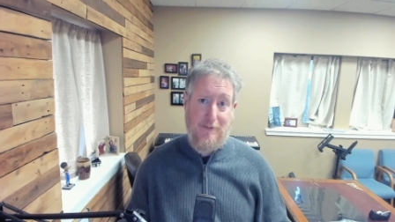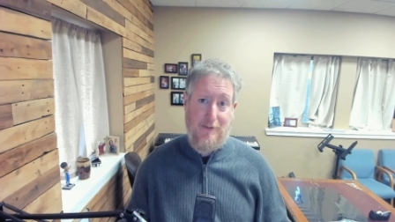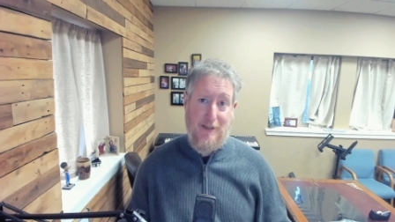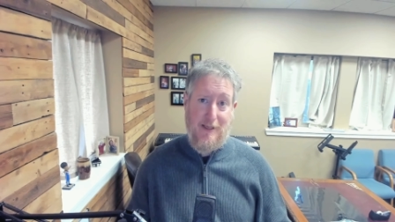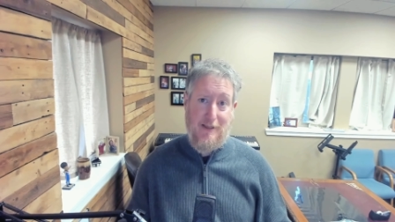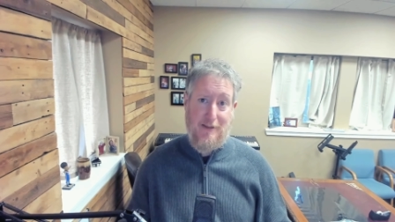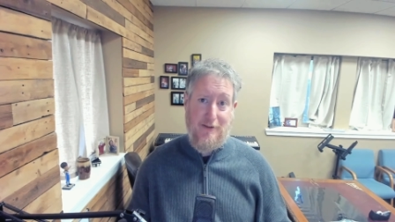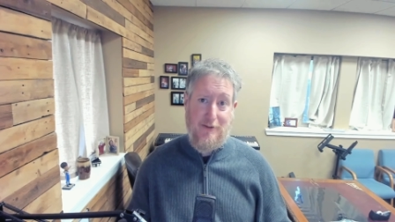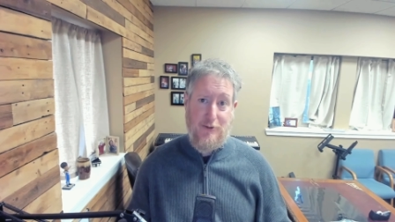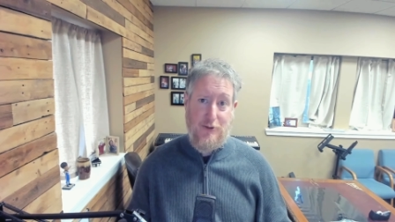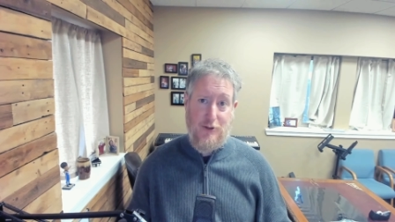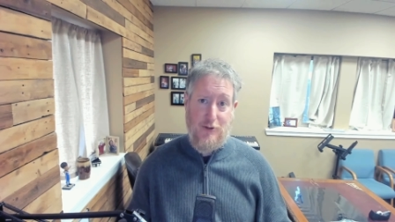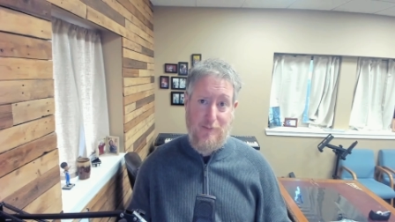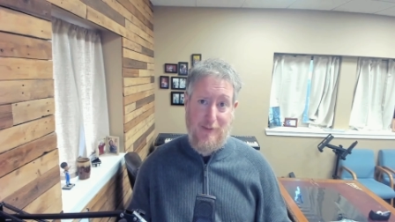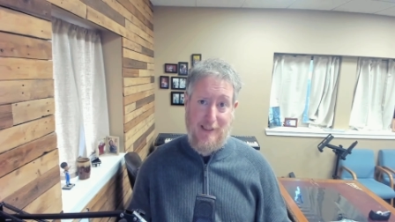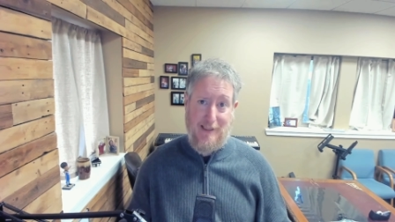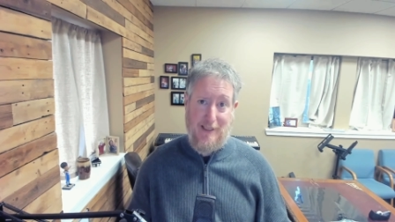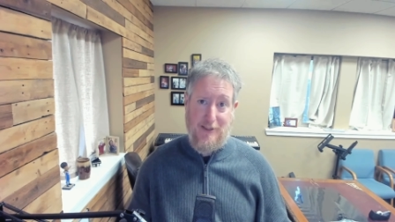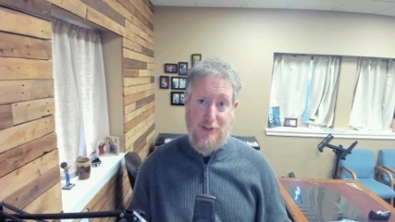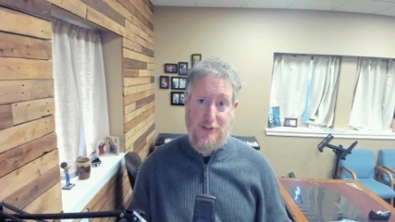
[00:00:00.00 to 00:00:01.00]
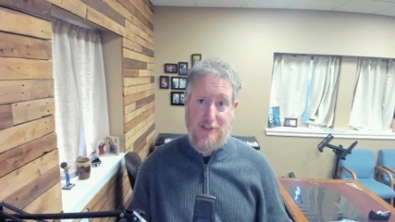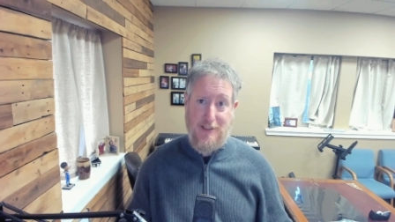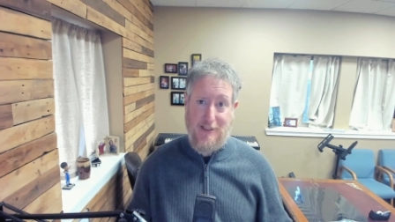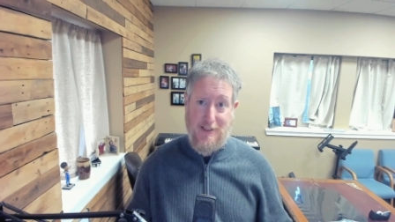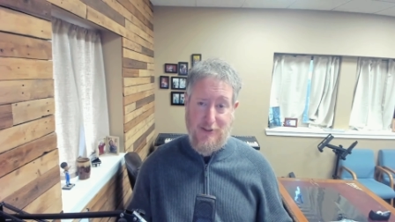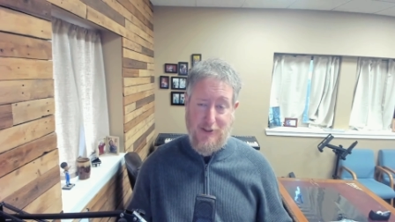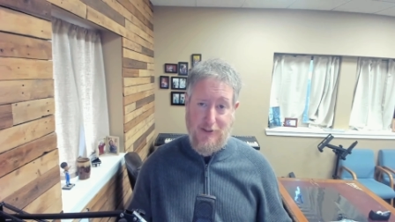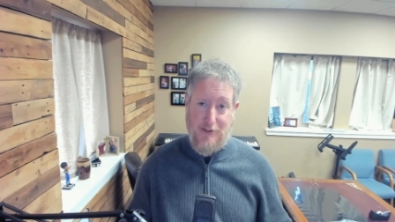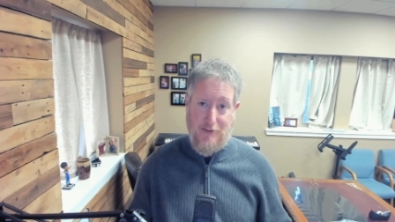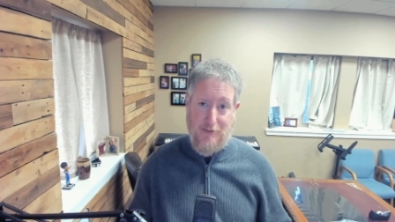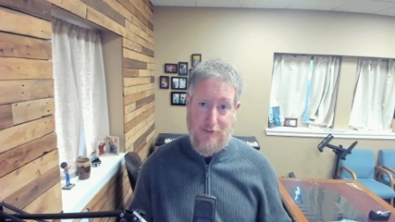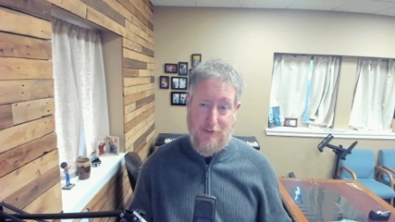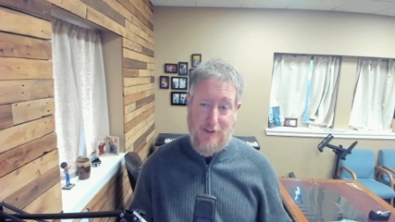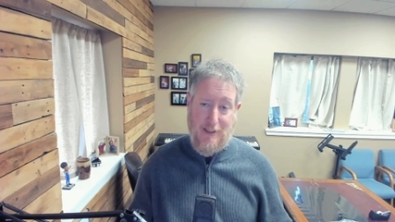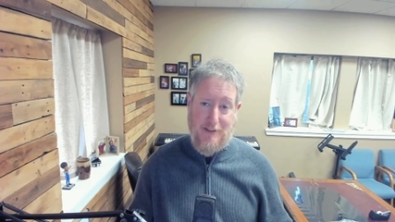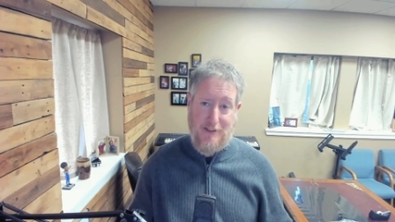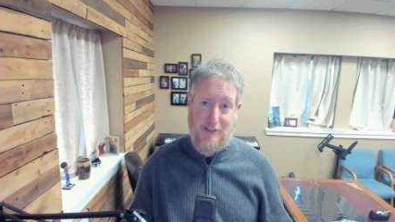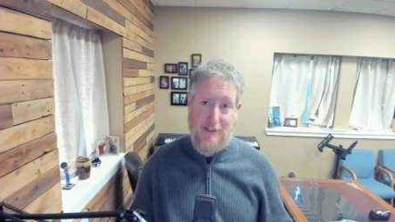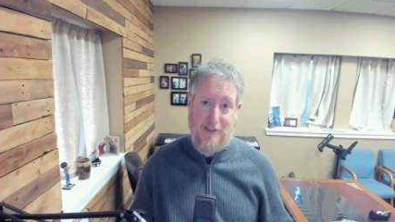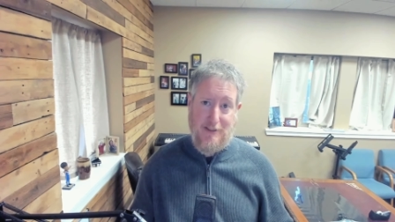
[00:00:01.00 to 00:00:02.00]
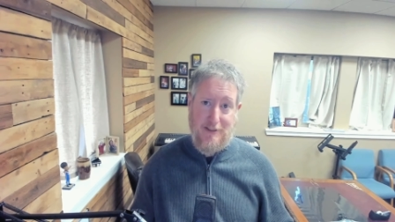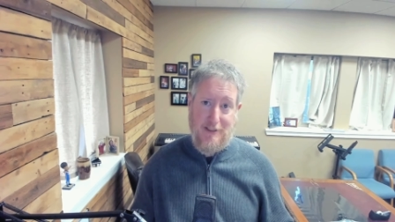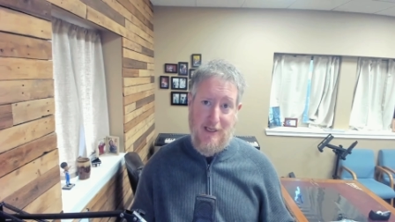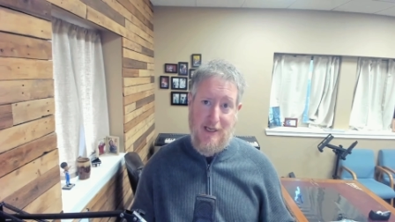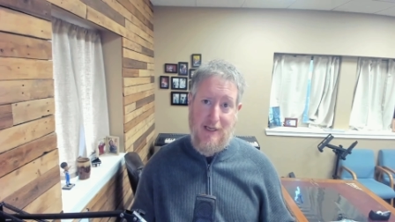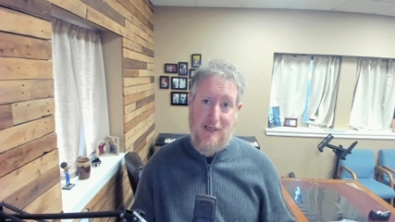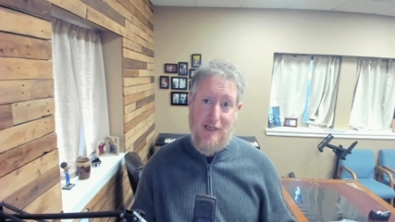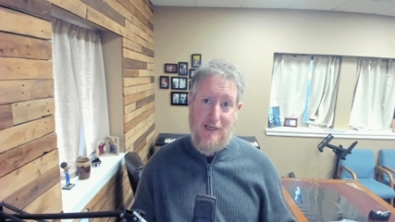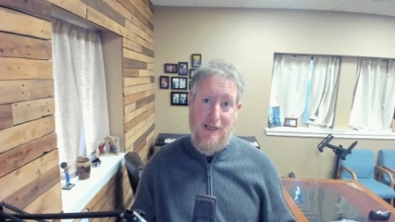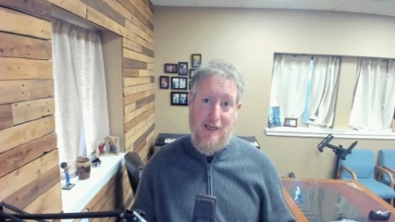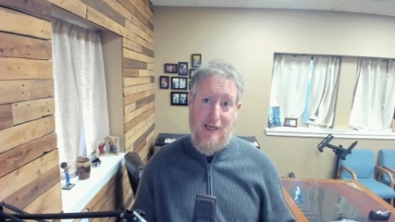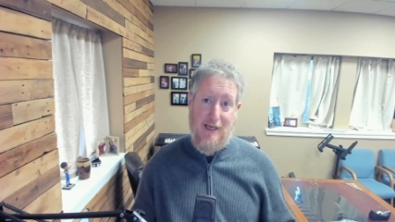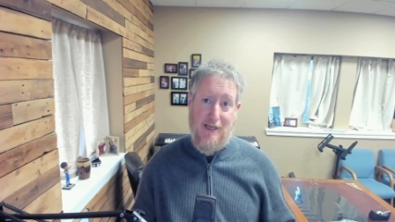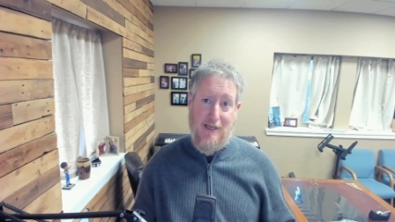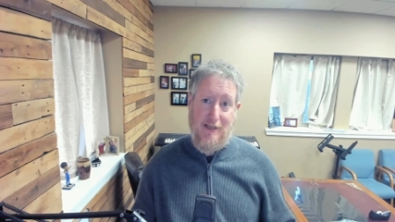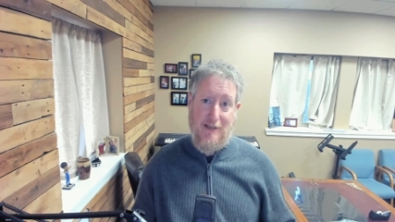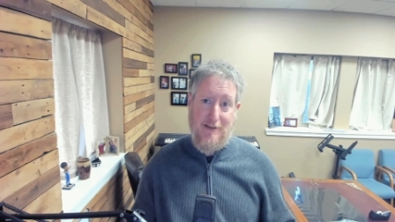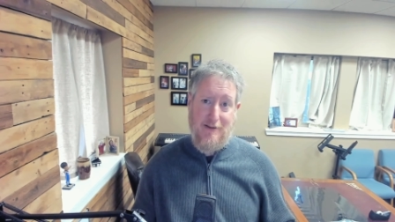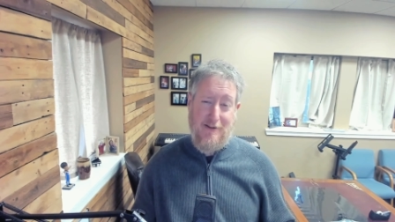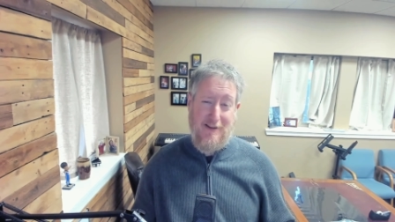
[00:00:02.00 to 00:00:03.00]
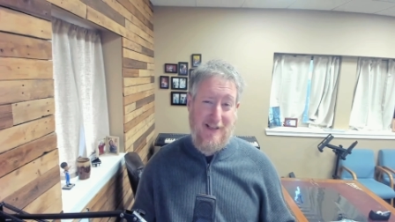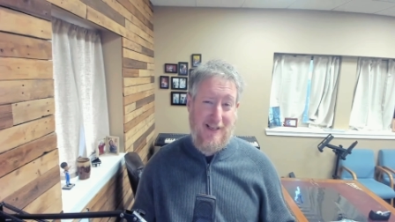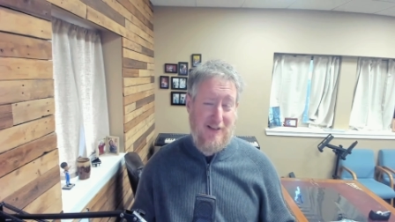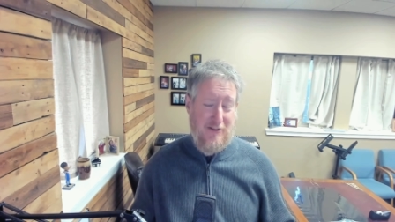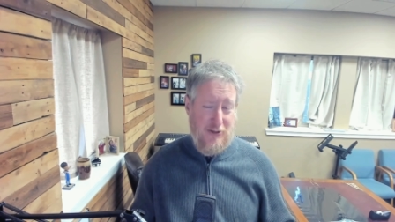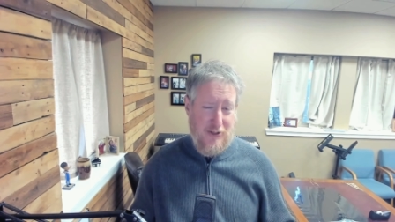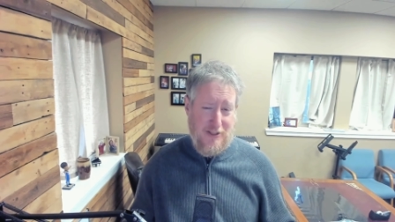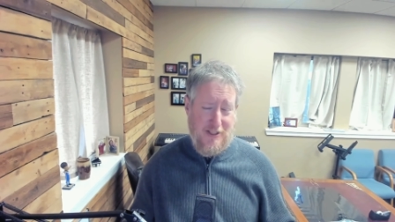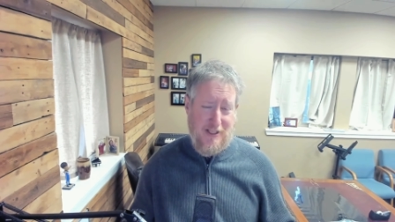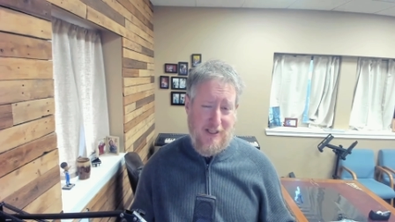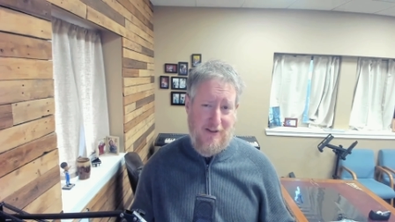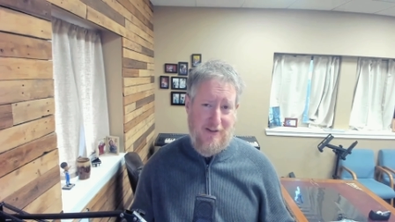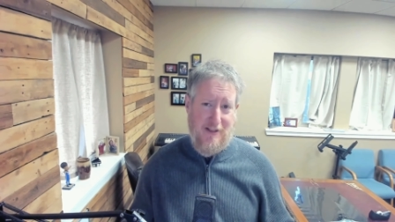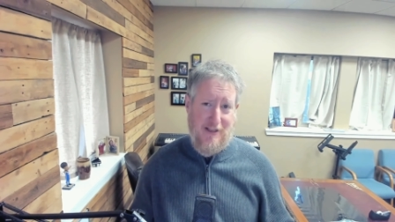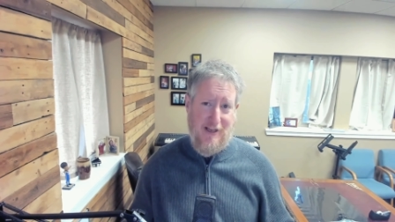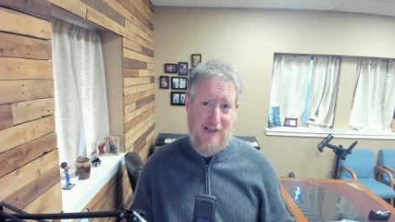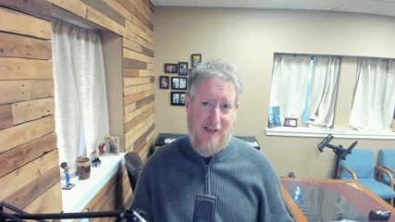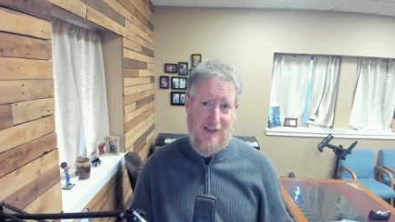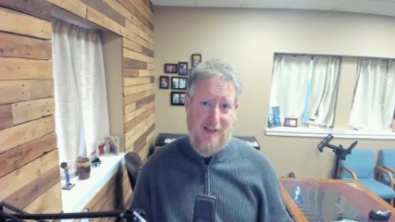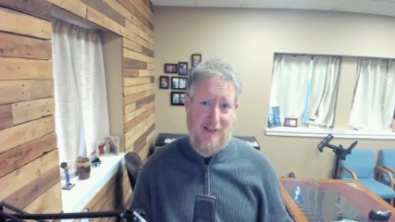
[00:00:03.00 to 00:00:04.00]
that there should be legislation to address this, and the interesting thing